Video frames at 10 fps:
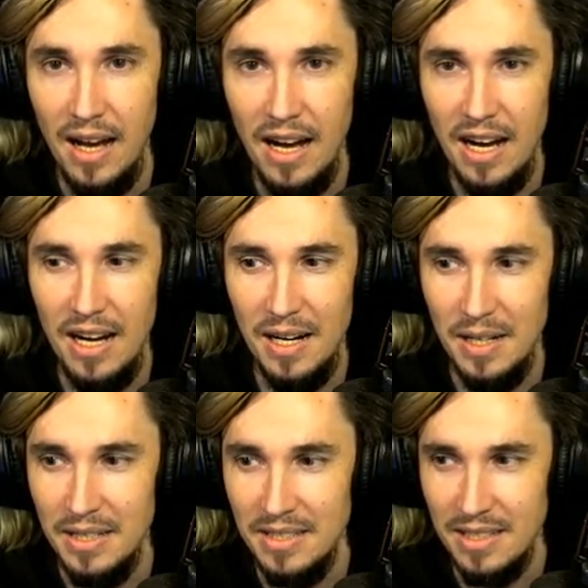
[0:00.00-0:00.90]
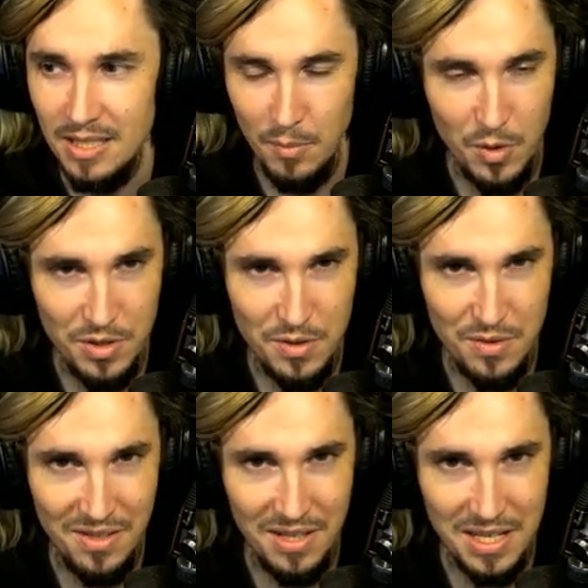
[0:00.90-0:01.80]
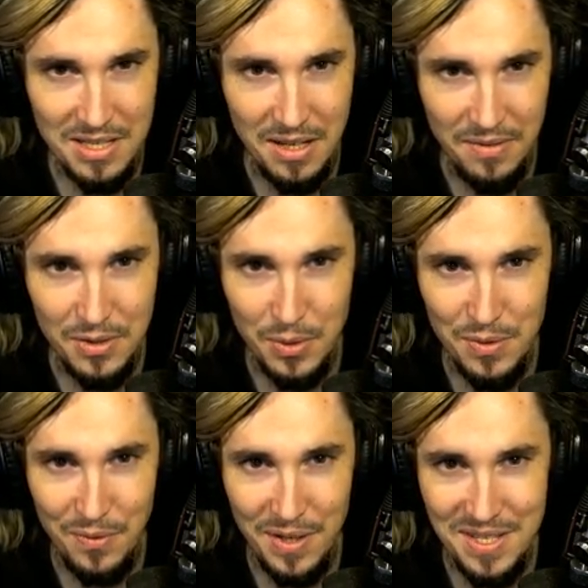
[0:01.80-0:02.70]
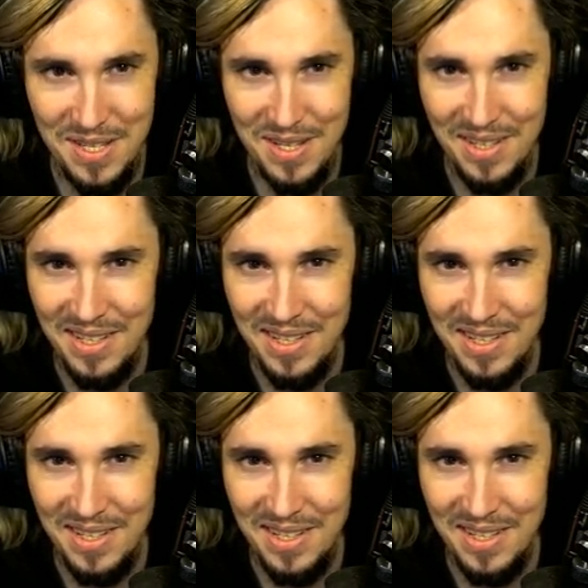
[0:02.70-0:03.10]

Uh, I'm always interested in that stuff. It's always fun to see.